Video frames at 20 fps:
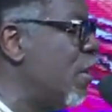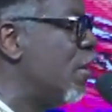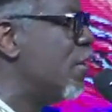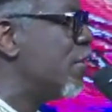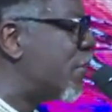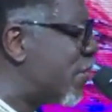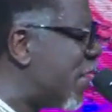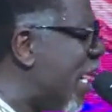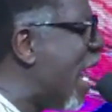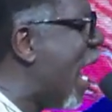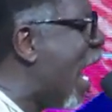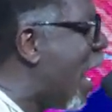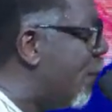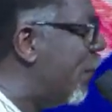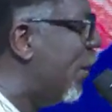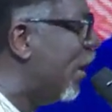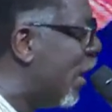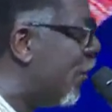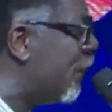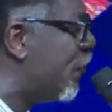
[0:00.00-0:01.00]
Say, I
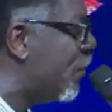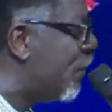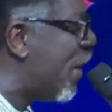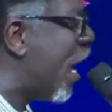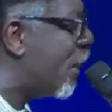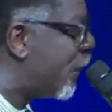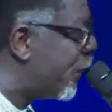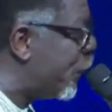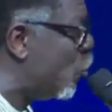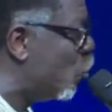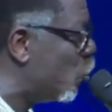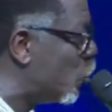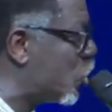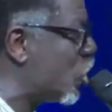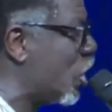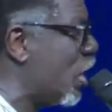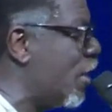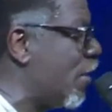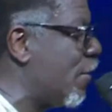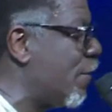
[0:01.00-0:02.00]
believe in my
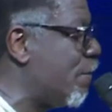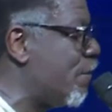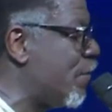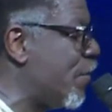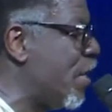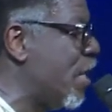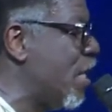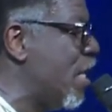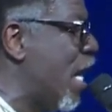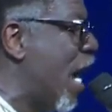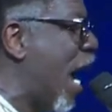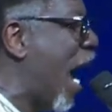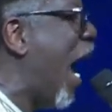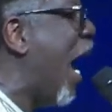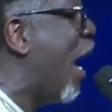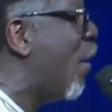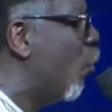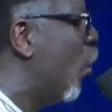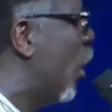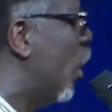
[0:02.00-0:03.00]
future.
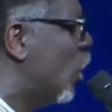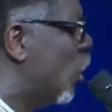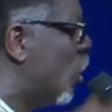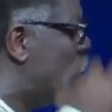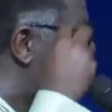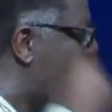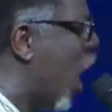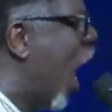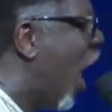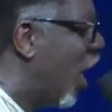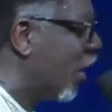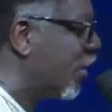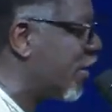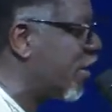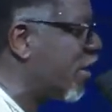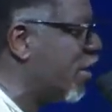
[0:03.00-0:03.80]
I will not